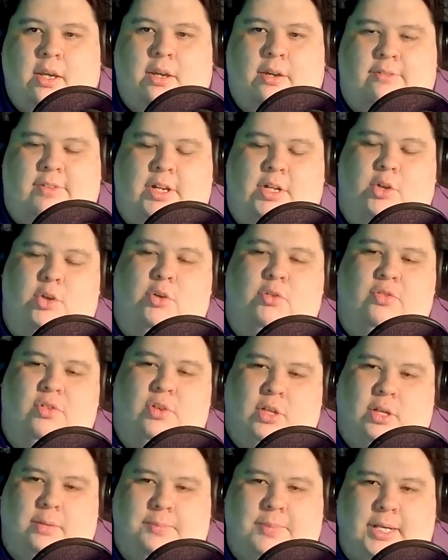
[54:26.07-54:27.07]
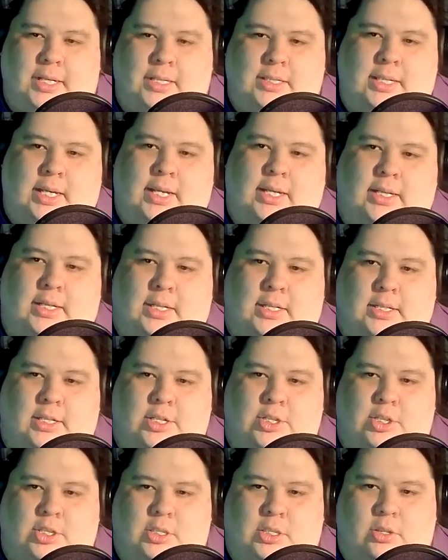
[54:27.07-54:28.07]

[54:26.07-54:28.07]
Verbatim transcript: Vancouver Olympics and the Indigenous